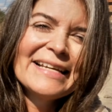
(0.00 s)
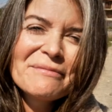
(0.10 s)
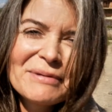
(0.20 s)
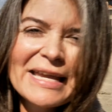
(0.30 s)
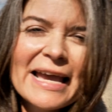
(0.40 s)

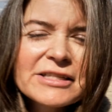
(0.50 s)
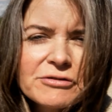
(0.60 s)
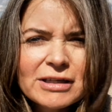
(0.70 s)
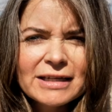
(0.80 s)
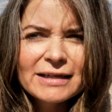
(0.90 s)
But yeah, it's
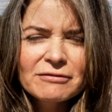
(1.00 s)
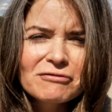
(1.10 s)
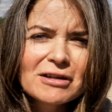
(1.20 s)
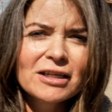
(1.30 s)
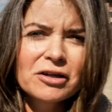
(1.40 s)

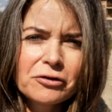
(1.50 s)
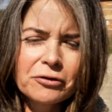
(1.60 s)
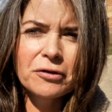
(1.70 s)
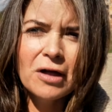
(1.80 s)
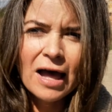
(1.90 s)
really
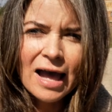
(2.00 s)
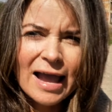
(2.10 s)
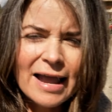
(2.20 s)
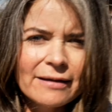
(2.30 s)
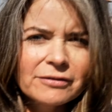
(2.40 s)
cool.
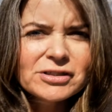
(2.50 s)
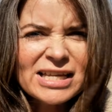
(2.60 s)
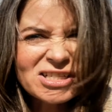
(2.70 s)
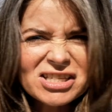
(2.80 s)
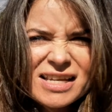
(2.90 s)
There's
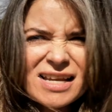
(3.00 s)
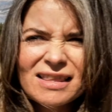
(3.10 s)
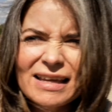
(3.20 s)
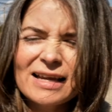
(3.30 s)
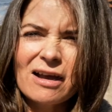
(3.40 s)
actually
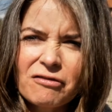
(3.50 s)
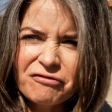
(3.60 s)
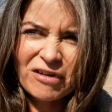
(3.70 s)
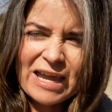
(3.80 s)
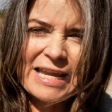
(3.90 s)
like a
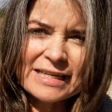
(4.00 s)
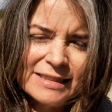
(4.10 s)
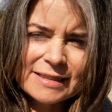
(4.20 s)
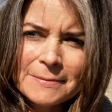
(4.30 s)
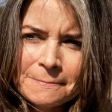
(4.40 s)
face,